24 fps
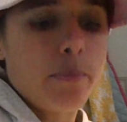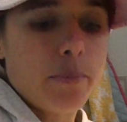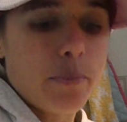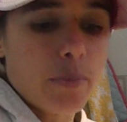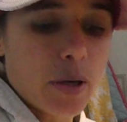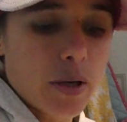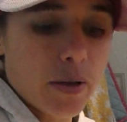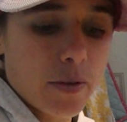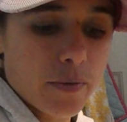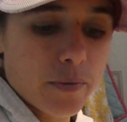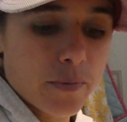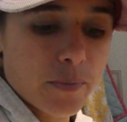
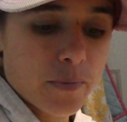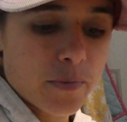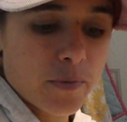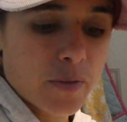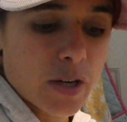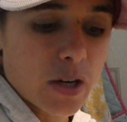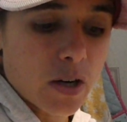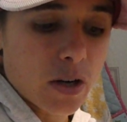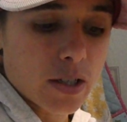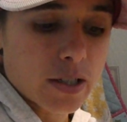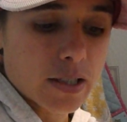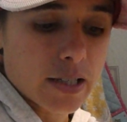But
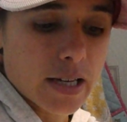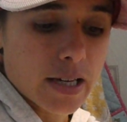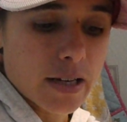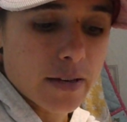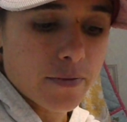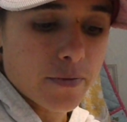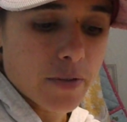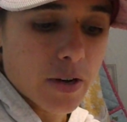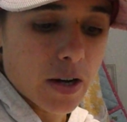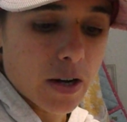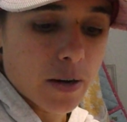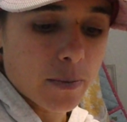
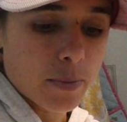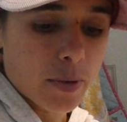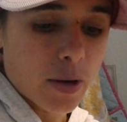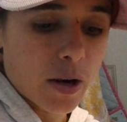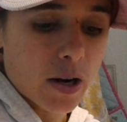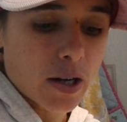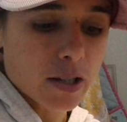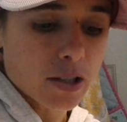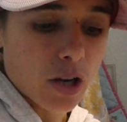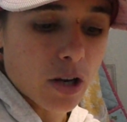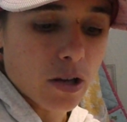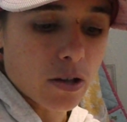
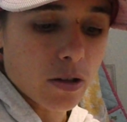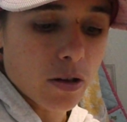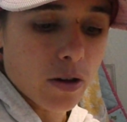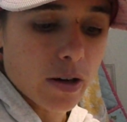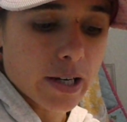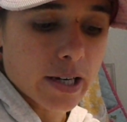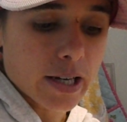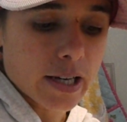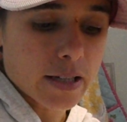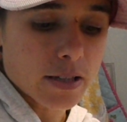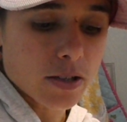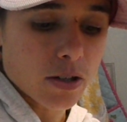I don't
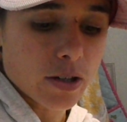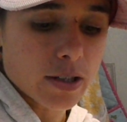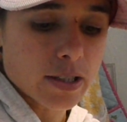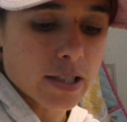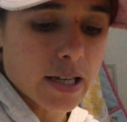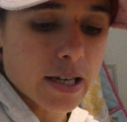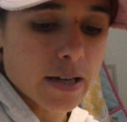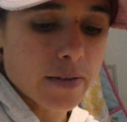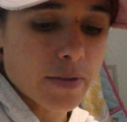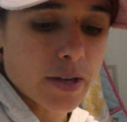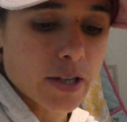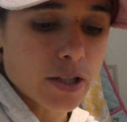like his
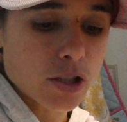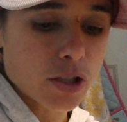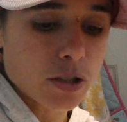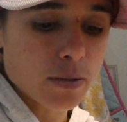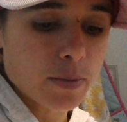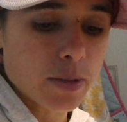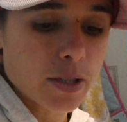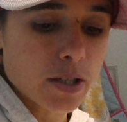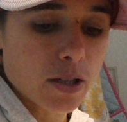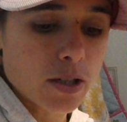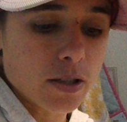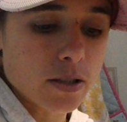idea that just
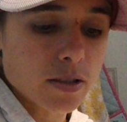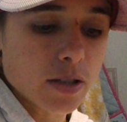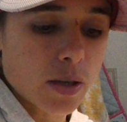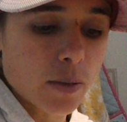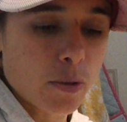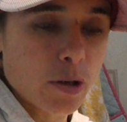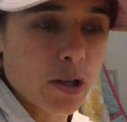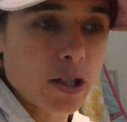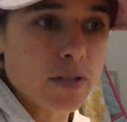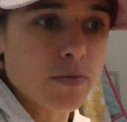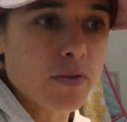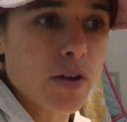because
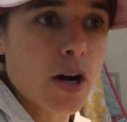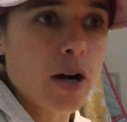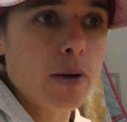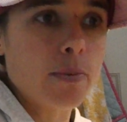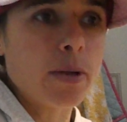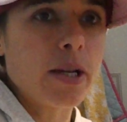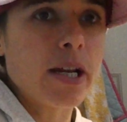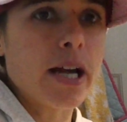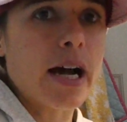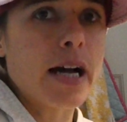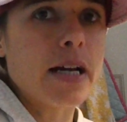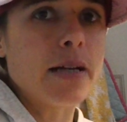someone is
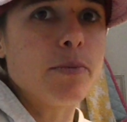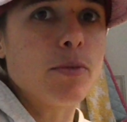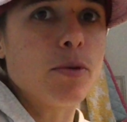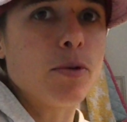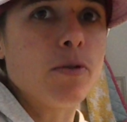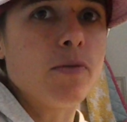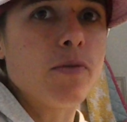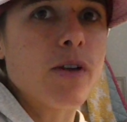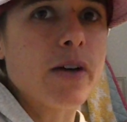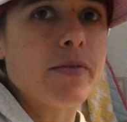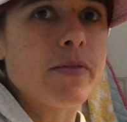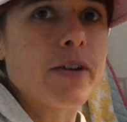verbally
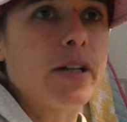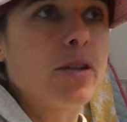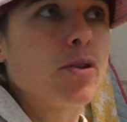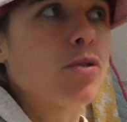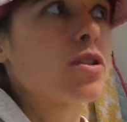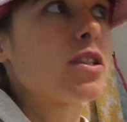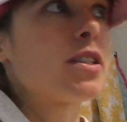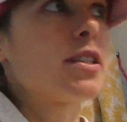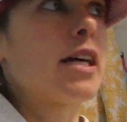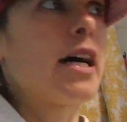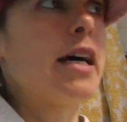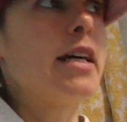able that they're
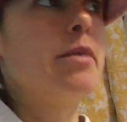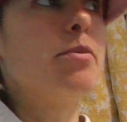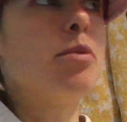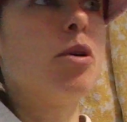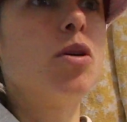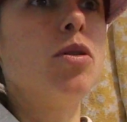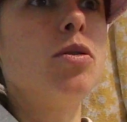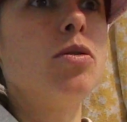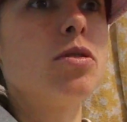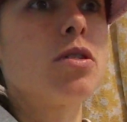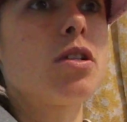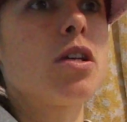not
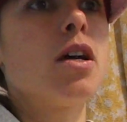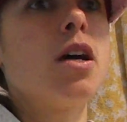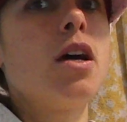disabled.